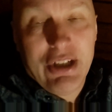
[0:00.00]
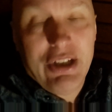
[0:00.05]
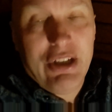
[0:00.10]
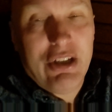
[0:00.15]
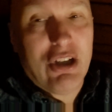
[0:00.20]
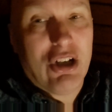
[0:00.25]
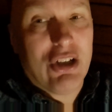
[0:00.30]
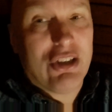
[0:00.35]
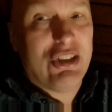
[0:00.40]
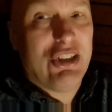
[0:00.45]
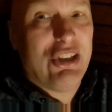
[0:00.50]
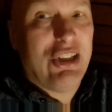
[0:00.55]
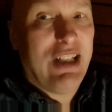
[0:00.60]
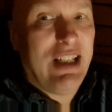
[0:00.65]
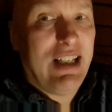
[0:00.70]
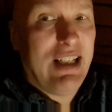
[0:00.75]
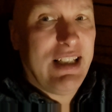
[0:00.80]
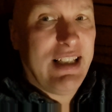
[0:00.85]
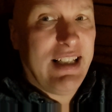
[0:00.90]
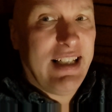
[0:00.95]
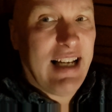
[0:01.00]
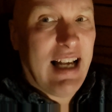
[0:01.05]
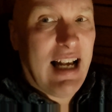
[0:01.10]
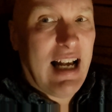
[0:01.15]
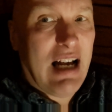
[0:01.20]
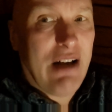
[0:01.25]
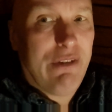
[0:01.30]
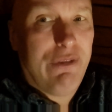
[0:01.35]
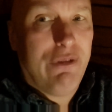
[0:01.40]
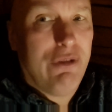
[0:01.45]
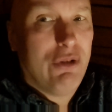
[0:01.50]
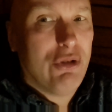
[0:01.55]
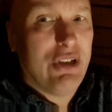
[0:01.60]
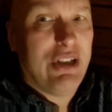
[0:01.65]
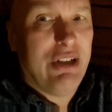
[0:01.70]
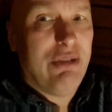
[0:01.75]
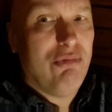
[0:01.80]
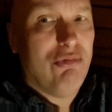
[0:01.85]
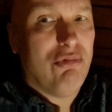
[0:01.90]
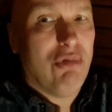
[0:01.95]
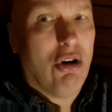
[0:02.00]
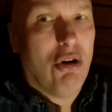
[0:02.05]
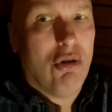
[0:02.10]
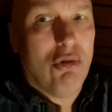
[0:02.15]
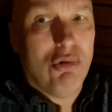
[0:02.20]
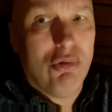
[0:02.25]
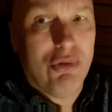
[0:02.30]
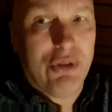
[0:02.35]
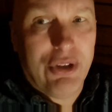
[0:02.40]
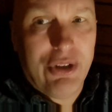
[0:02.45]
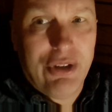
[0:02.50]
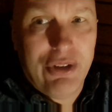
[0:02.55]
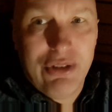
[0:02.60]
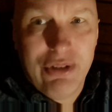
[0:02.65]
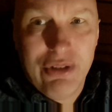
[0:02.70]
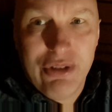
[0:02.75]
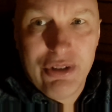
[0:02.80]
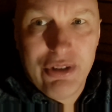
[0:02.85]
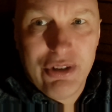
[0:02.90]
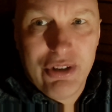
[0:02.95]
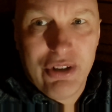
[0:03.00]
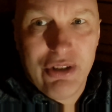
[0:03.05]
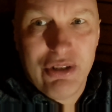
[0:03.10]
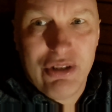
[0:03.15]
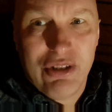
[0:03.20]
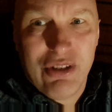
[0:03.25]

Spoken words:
You got CDR fucking rodents.